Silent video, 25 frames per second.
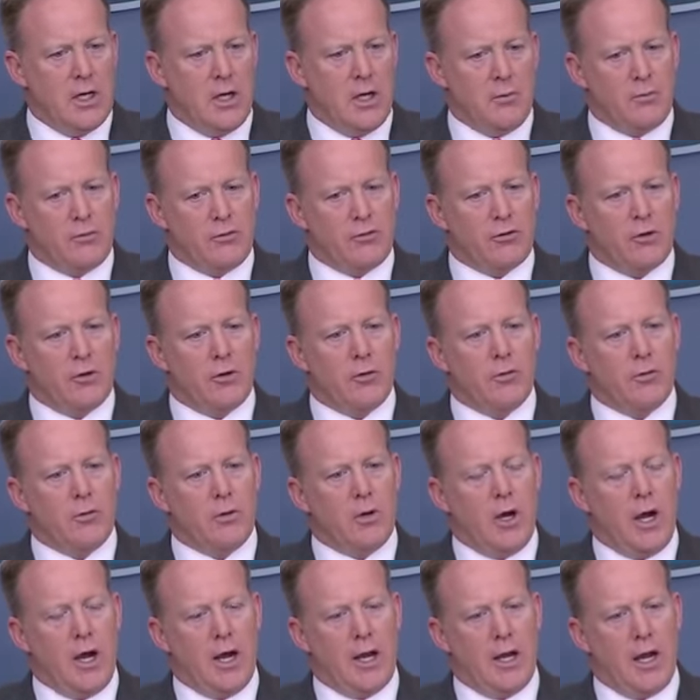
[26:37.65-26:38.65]
Um,
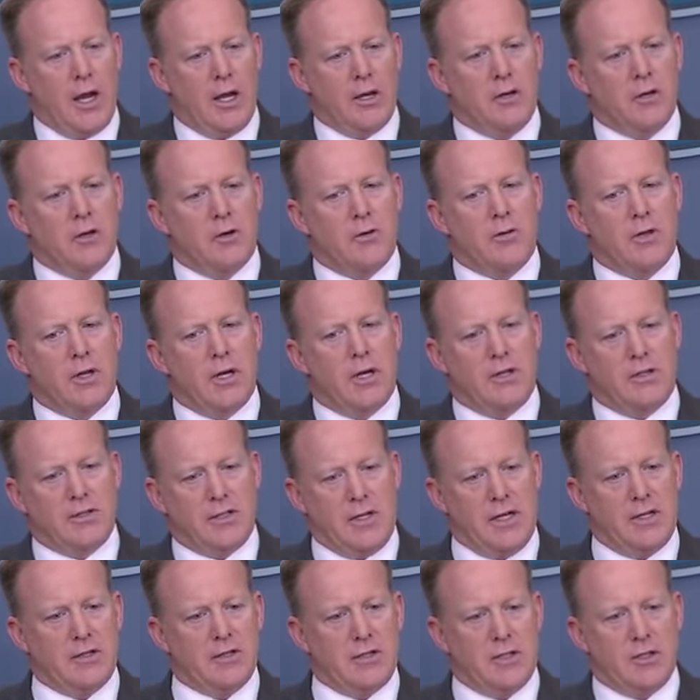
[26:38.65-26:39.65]
so I, I, know that
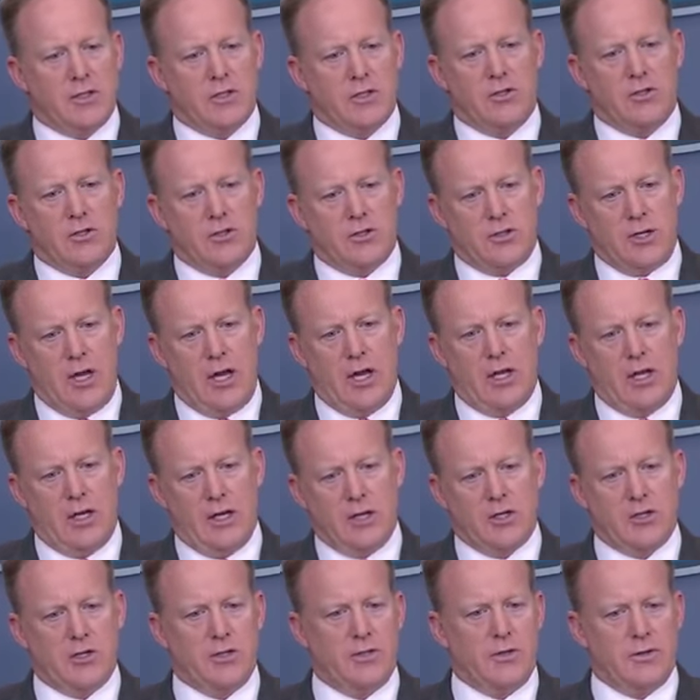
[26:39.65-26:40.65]
it's easy to just take
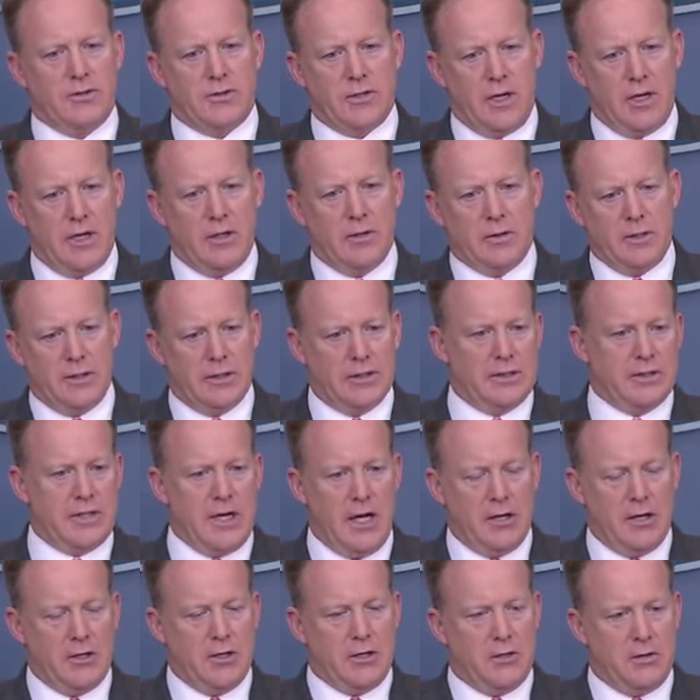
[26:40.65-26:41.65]
an issue and say, well,
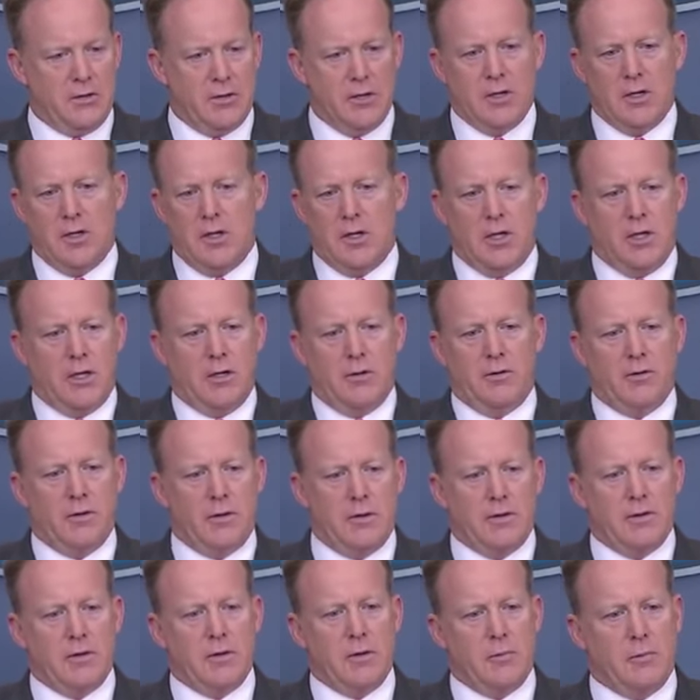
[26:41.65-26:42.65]
he's not, you know,
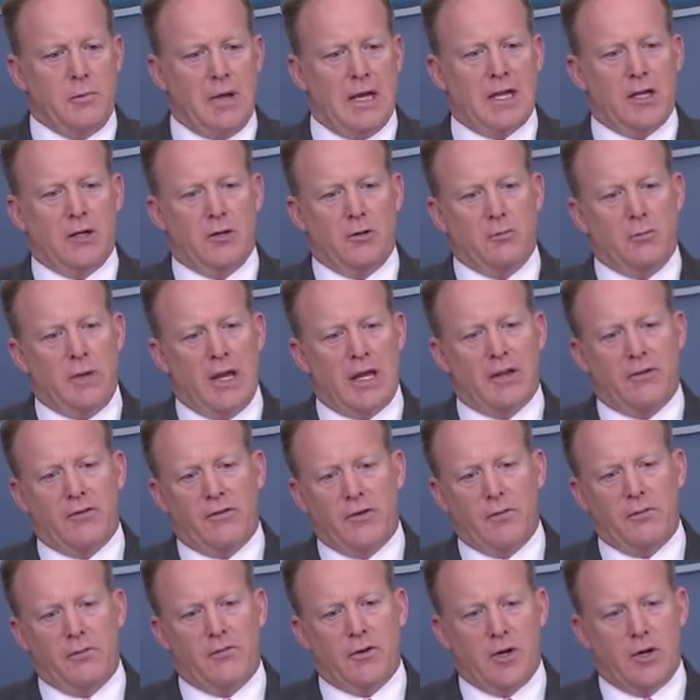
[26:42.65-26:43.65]
make it make
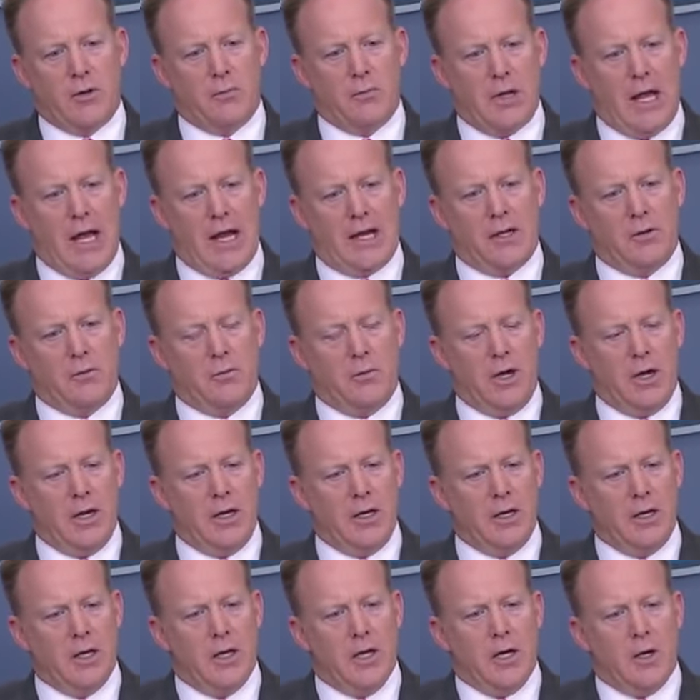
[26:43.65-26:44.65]
it seem very black and
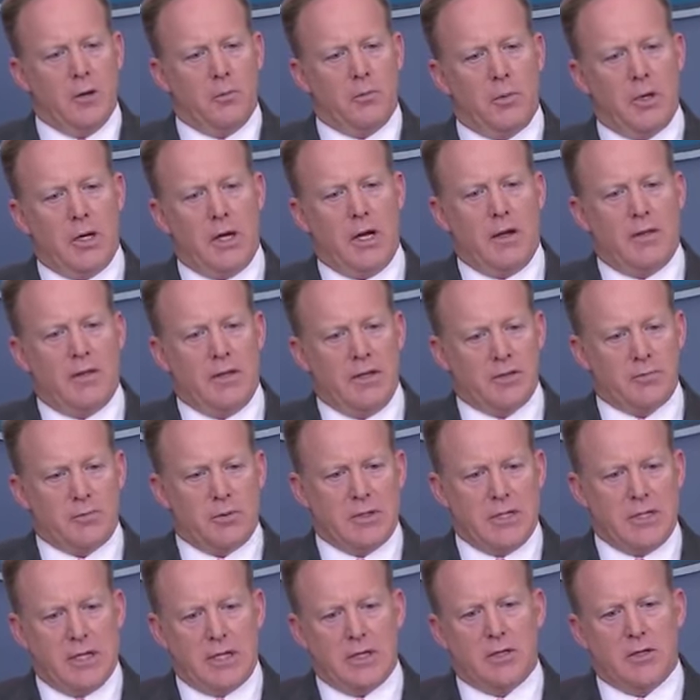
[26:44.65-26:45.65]
white. But on
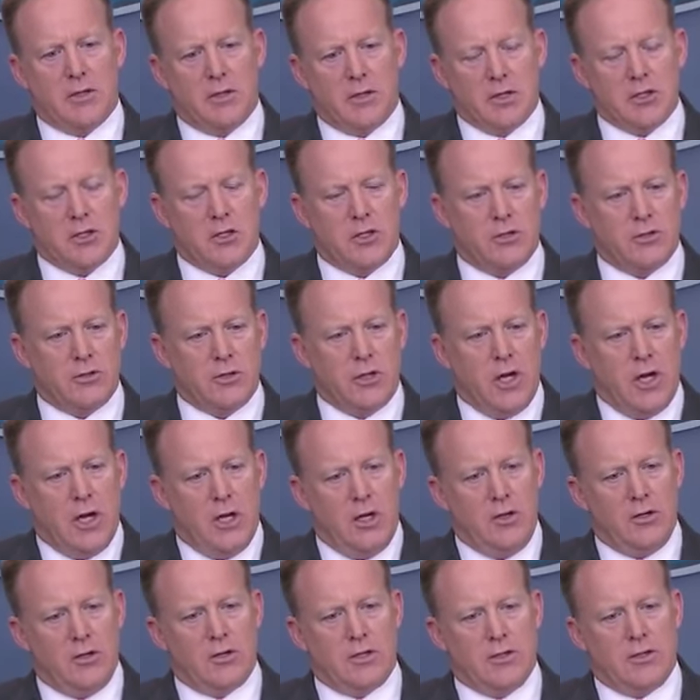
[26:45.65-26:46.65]
these particular issues,
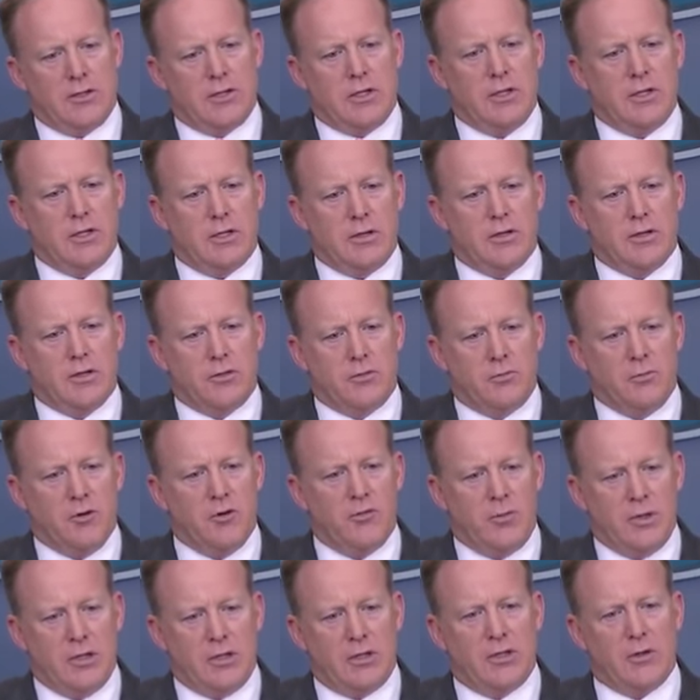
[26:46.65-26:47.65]
you can see that there's
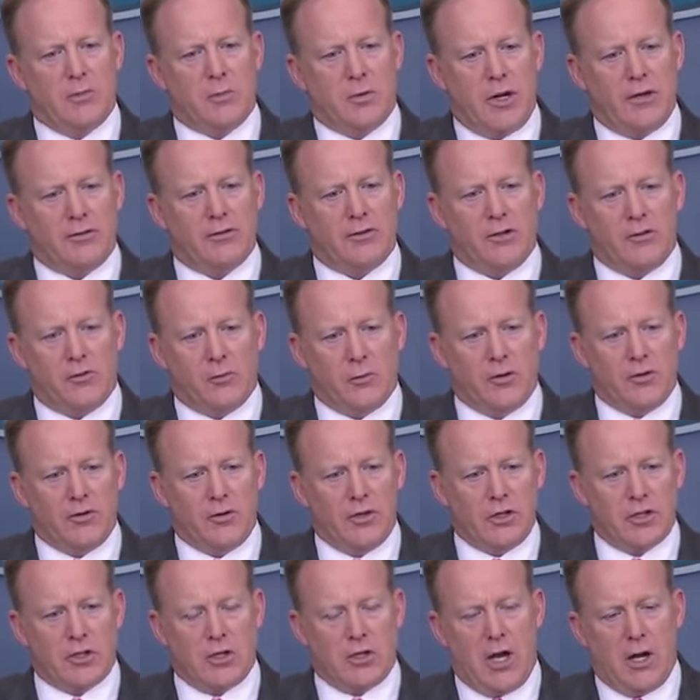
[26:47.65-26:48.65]
movement to the president's
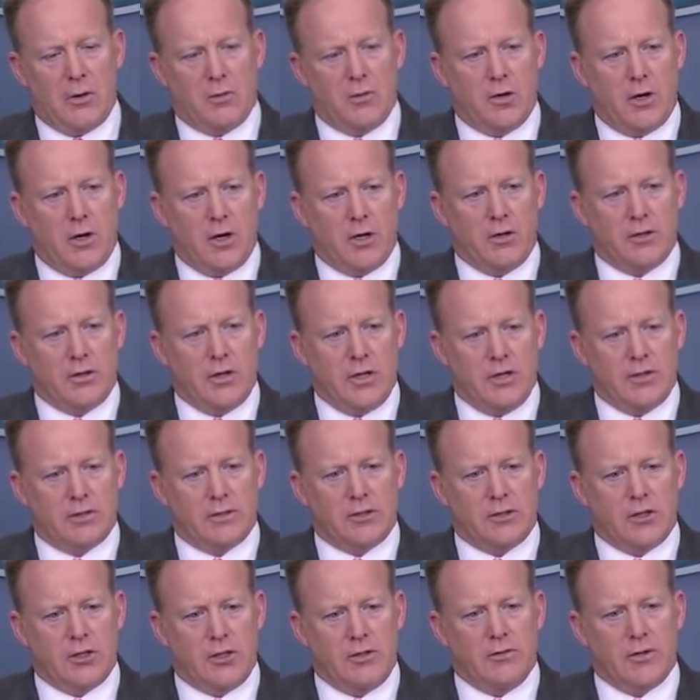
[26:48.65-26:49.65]
position. I would argue that
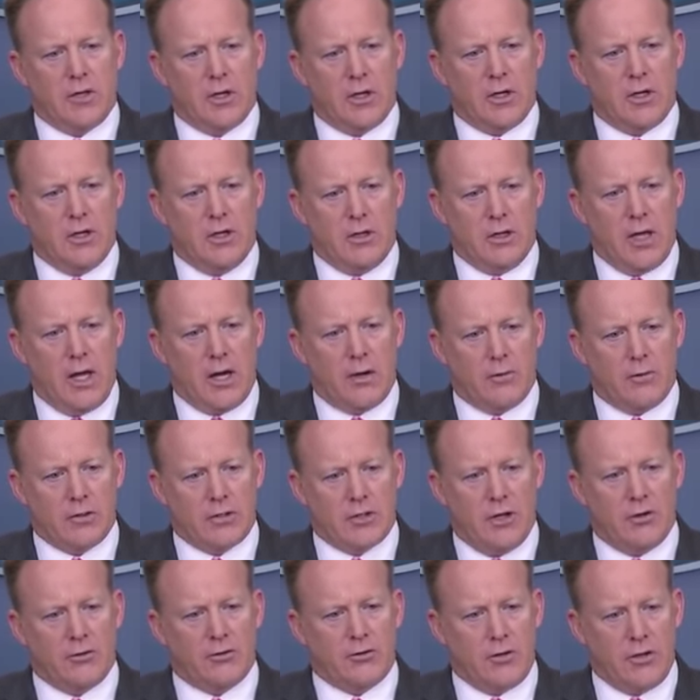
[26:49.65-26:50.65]
he's achieving a lot of
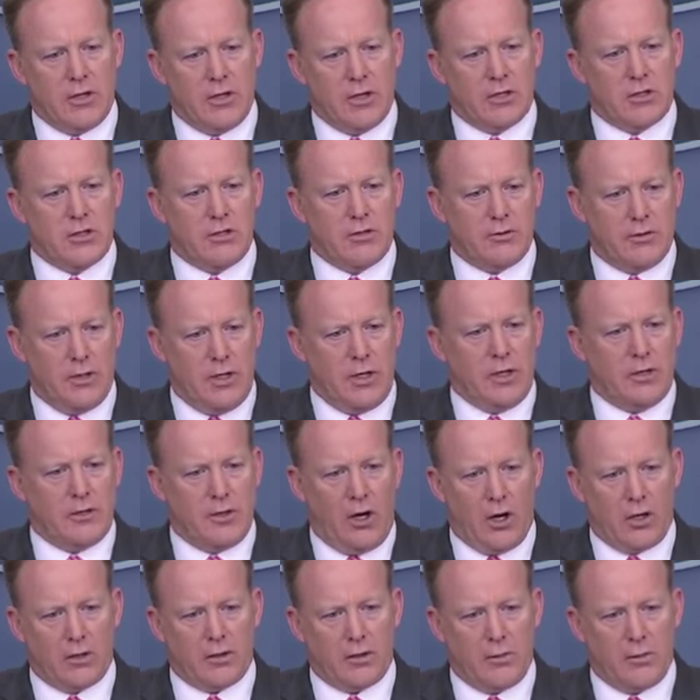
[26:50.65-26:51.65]
results on the issues that
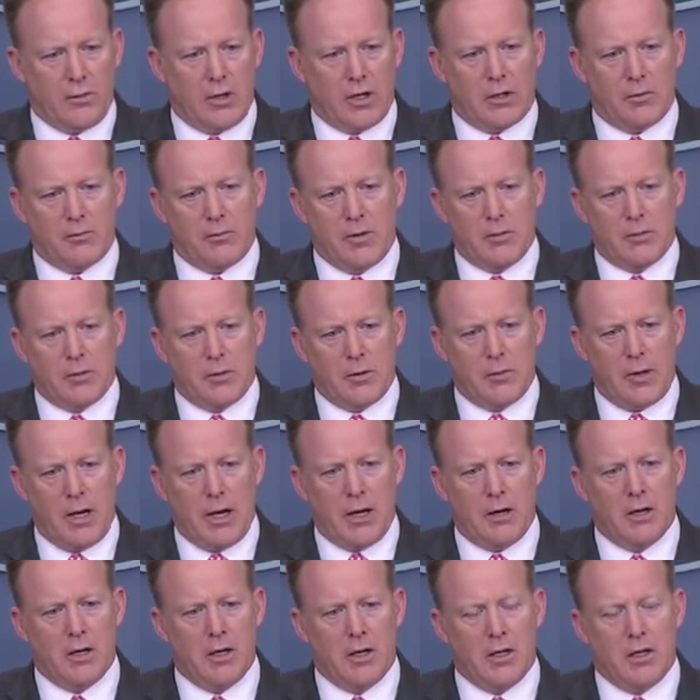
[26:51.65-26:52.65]
he talked to the American people
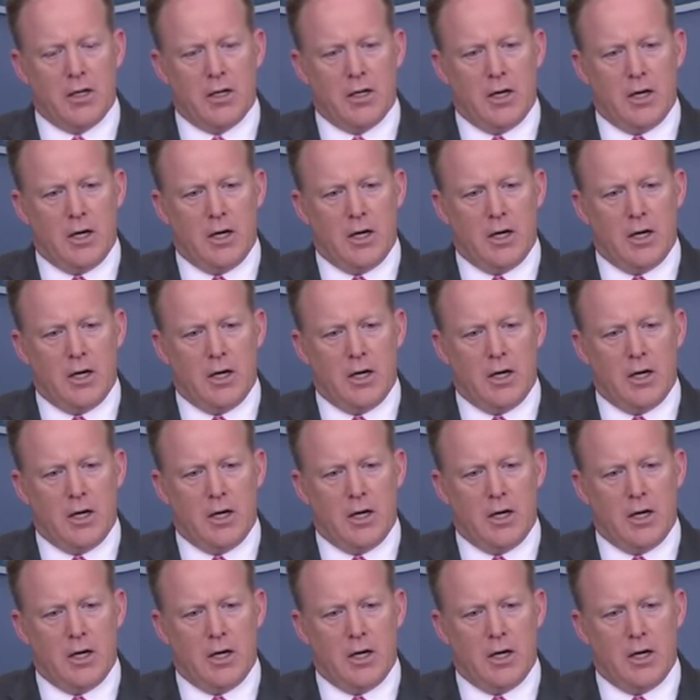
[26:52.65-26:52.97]
about.